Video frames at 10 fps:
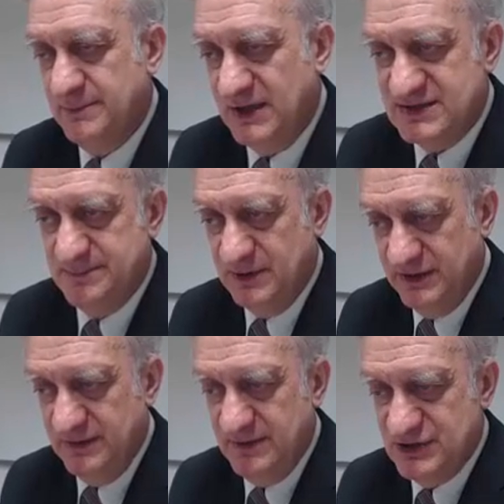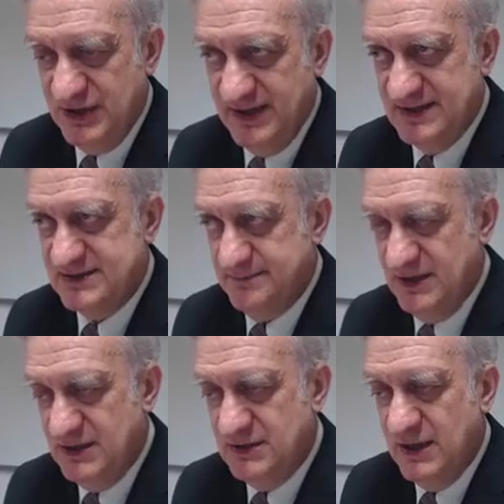Plus building, which has
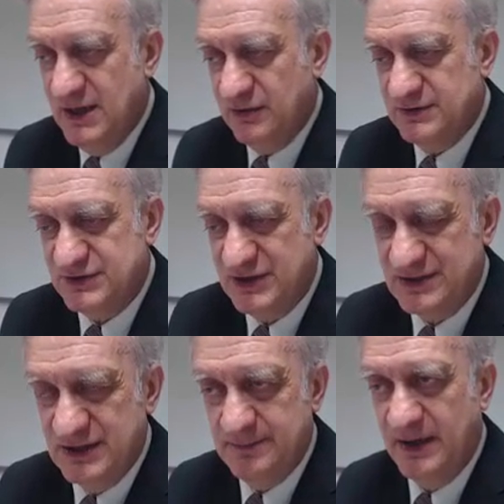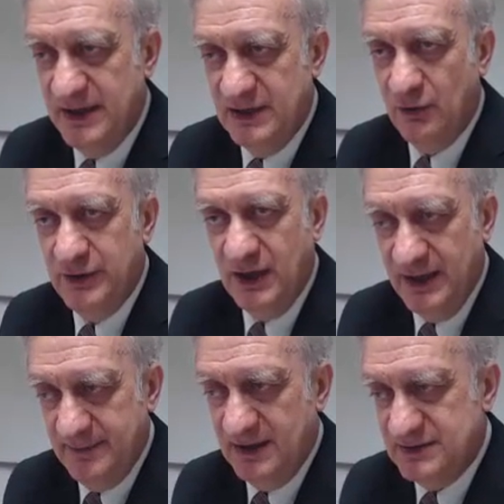been constructed by Neue
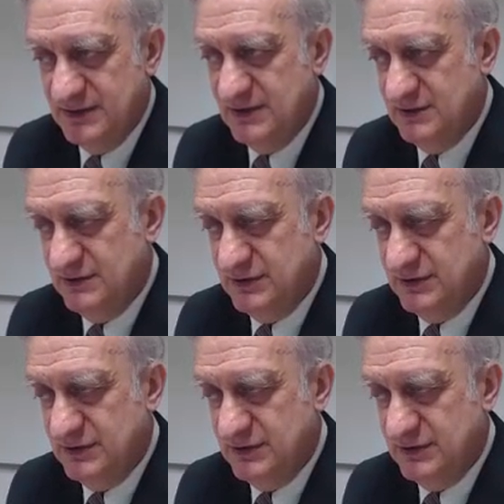Heimat in